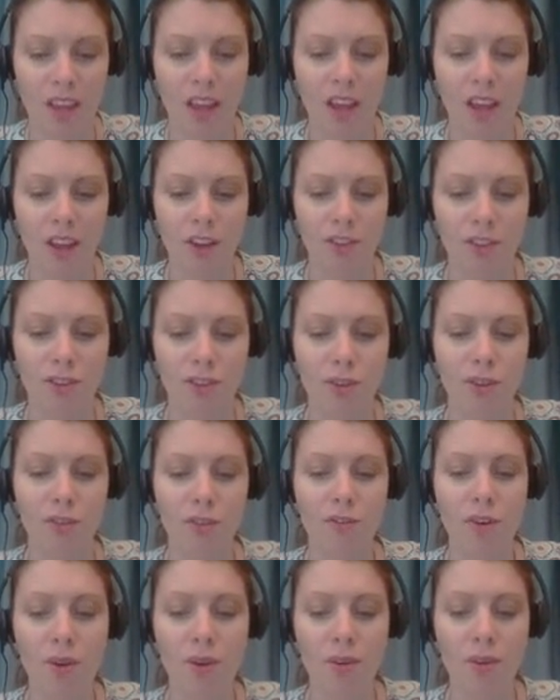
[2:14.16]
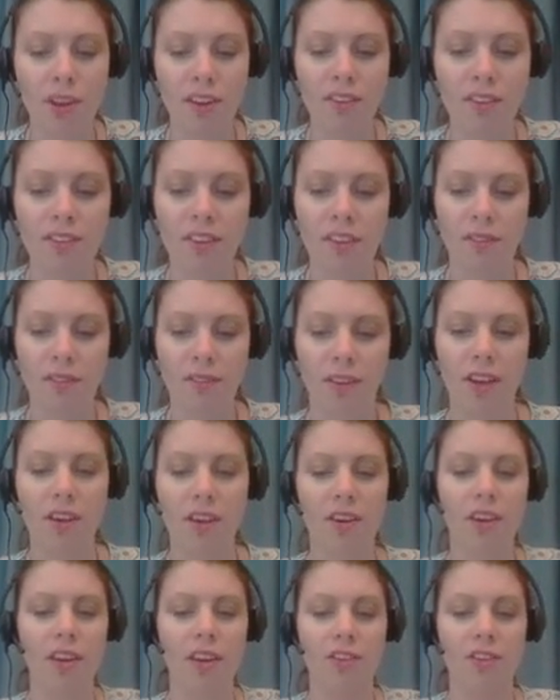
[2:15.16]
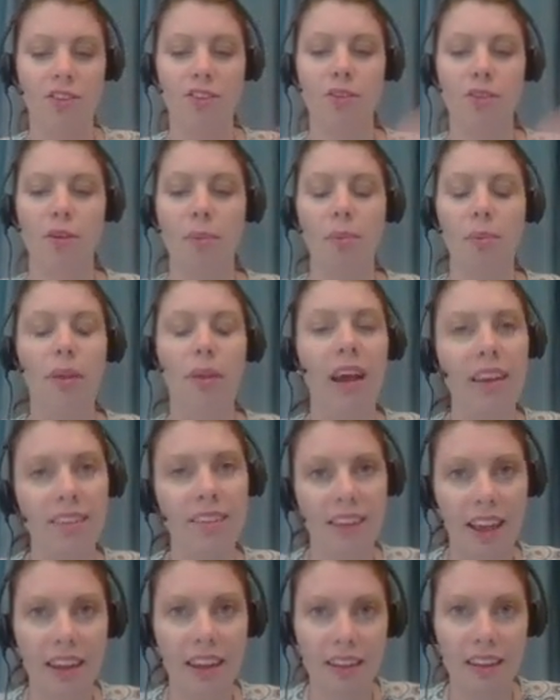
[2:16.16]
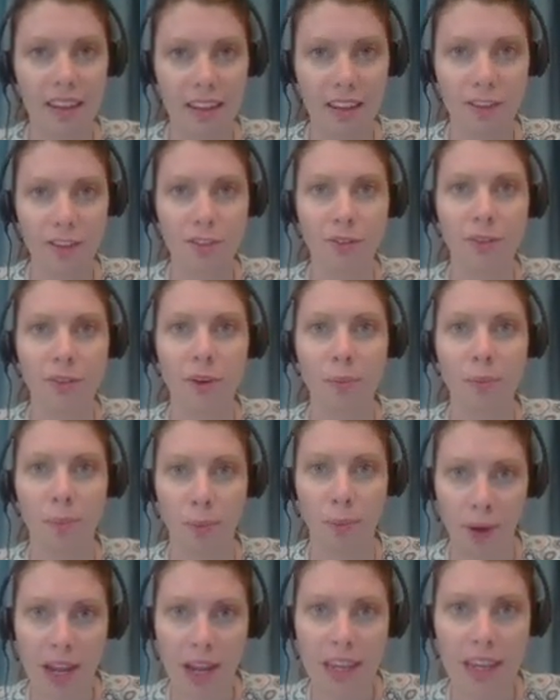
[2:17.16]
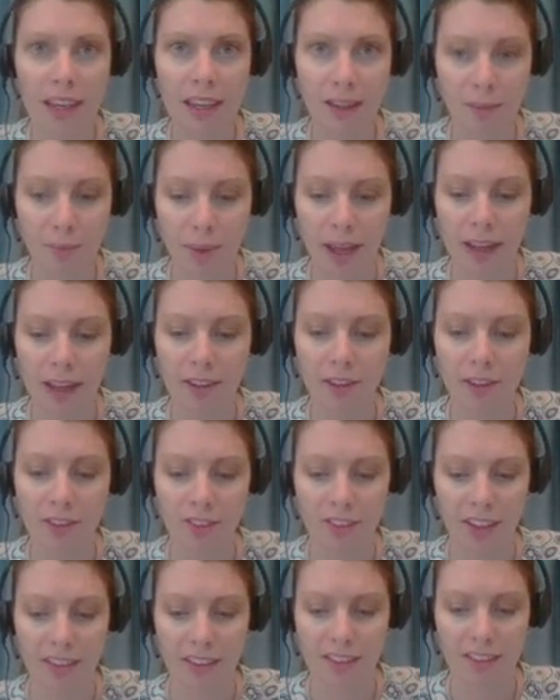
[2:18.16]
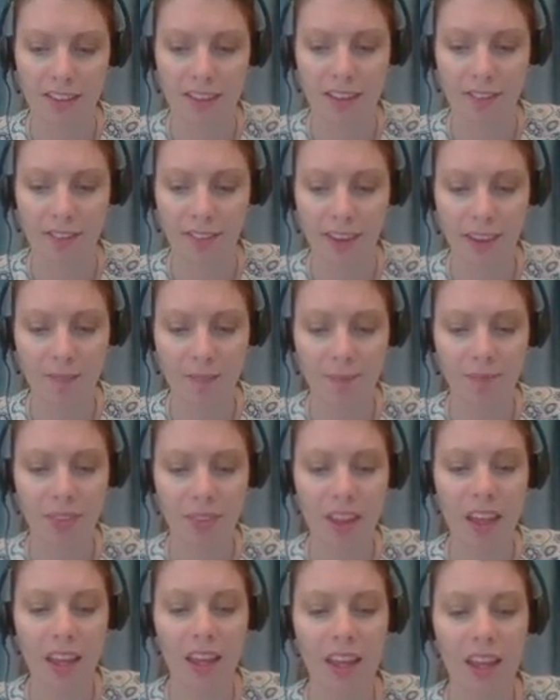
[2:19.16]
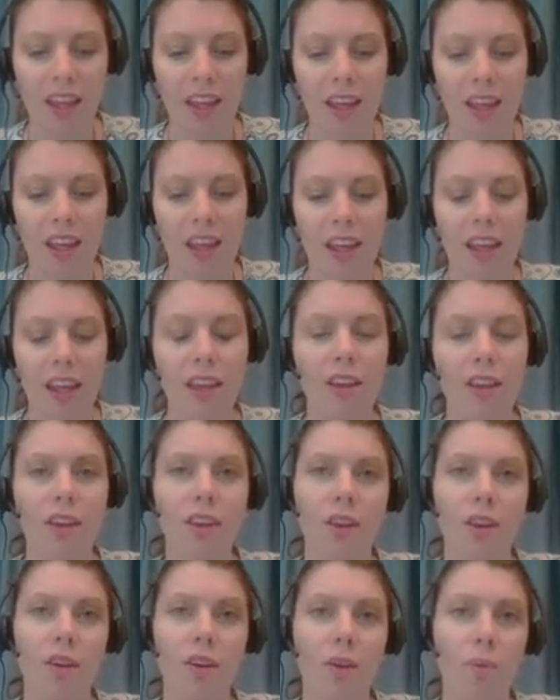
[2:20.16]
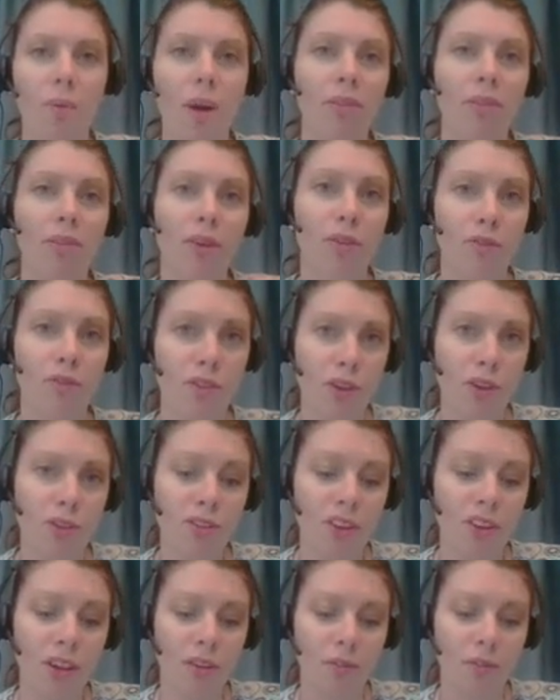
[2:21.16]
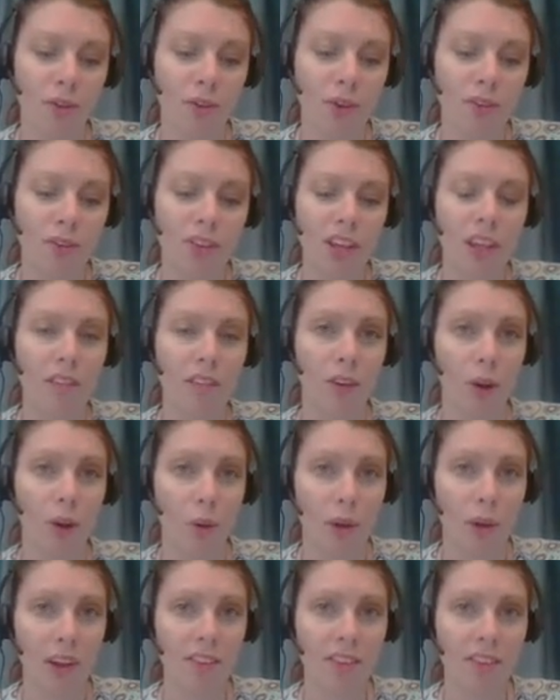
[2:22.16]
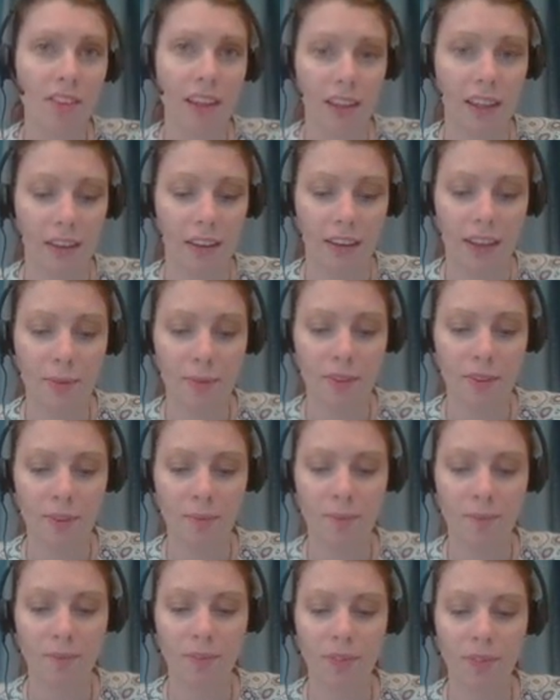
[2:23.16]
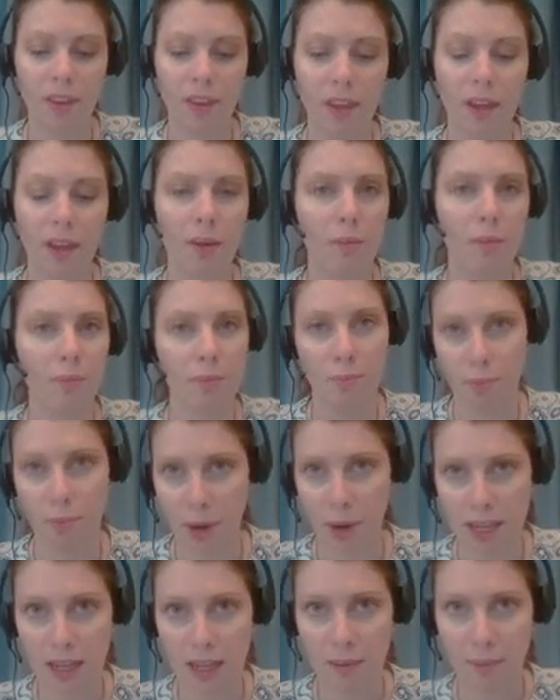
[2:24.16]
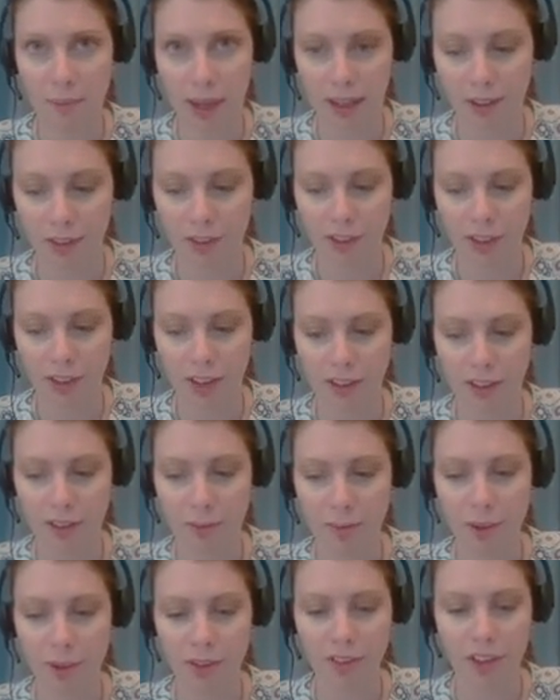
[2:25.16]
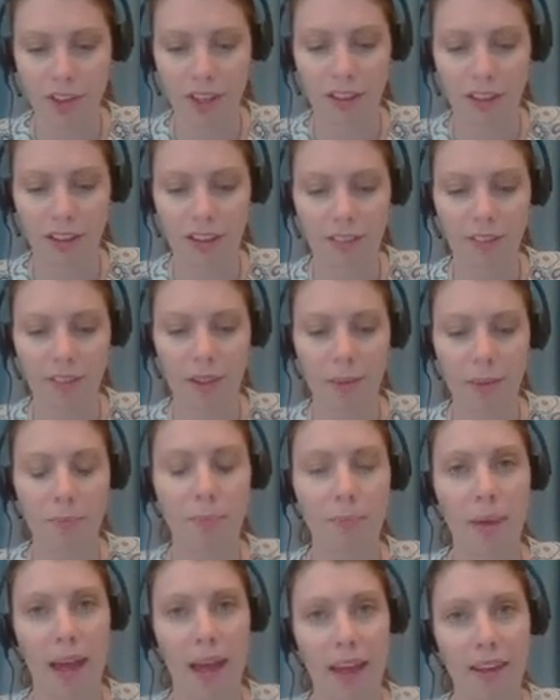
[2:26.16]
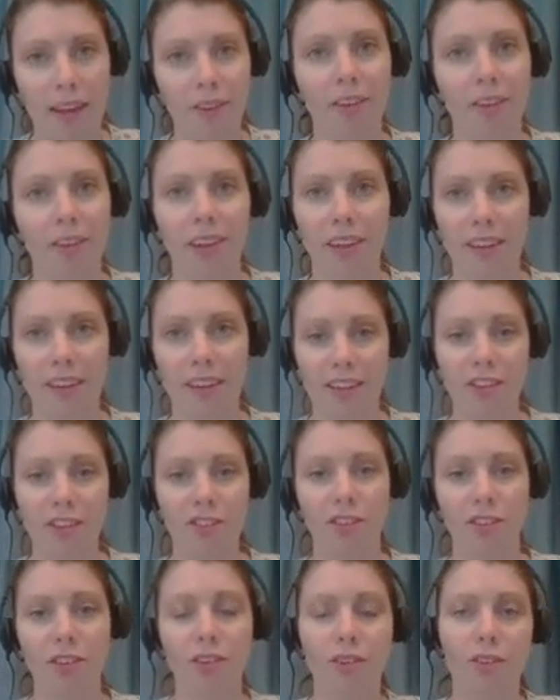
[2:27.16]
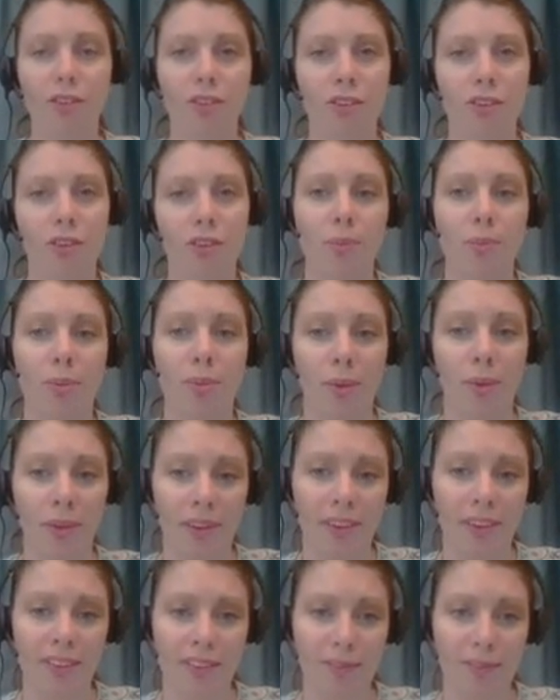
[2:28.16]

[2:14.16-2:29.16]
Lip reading: So the focus here is to apply techniques for breaking the bad news sensitively while refusing routine requests and claims, breaking bad news to customers, and delivering bad organizational news to employees.